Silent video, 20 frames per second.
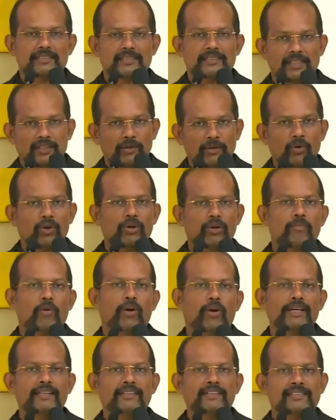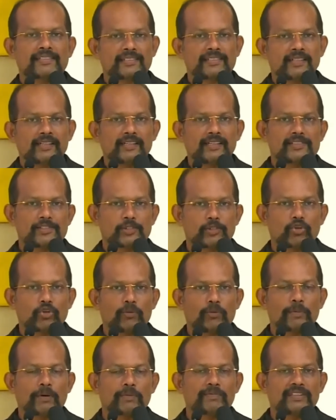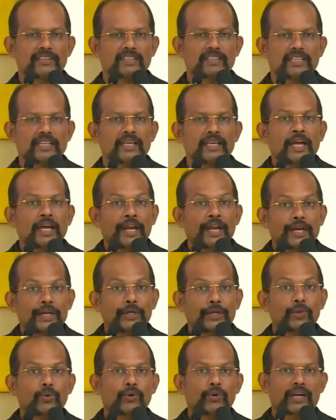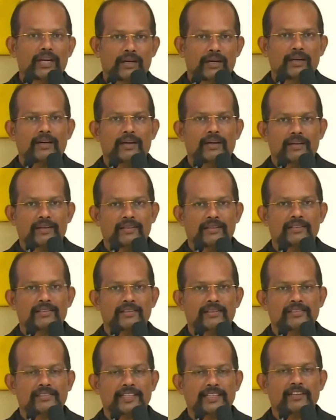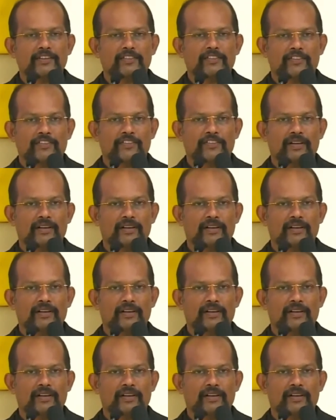the whole body struggles to cope up with the newer set of